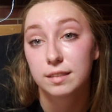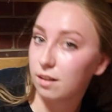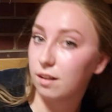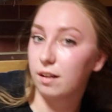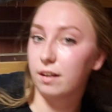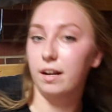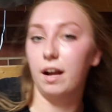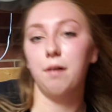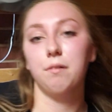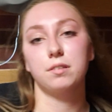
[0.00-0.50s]

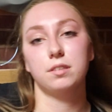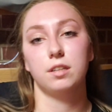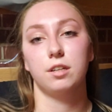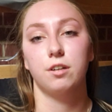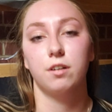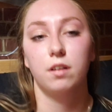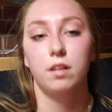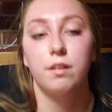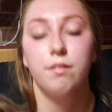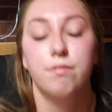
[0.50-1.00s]
Like, I was
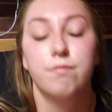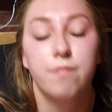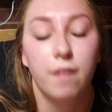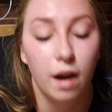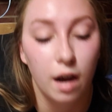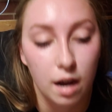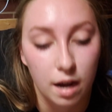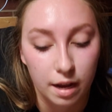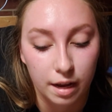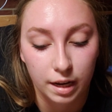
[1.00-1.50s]
literally
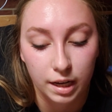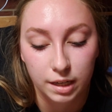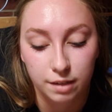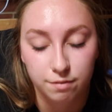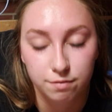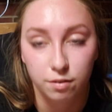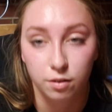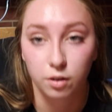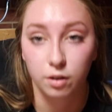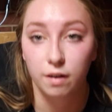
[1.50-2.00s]
fine
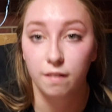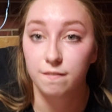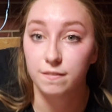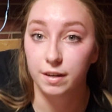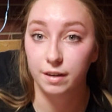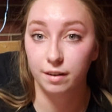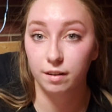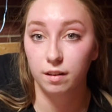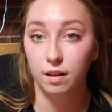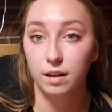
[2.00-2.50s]
for a
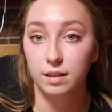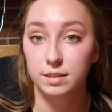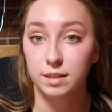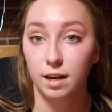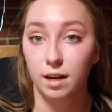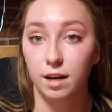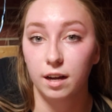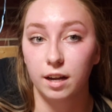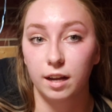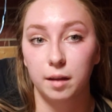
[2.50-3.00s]
very long
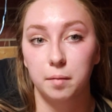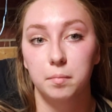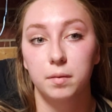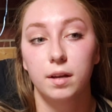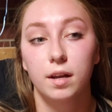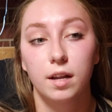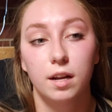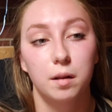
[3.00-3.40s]
time.